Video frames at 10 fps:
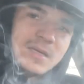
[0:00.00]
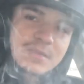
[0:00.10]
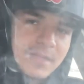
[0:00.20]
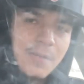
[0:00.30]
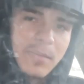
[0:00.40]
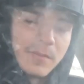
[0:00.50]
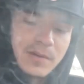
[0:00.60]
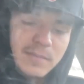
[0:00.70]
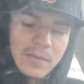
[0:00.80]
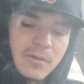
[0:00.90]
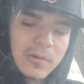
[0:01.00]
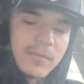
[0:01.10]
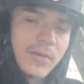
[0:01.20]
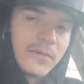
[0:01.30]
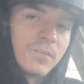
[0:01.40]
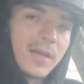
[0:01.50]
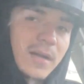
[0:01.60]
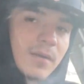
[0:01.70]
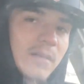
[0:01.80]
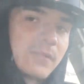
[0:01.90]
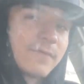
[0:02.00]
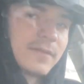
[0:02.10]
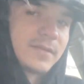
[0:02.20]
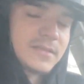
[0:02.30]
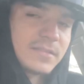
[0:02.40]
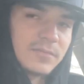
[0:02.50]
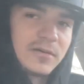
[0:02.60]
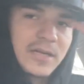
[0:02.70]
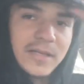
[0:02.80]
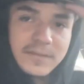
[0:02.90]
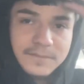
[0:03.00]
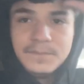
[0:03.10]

It's not popping up nowhere, bro. You gotta look for this shit, bro. Like,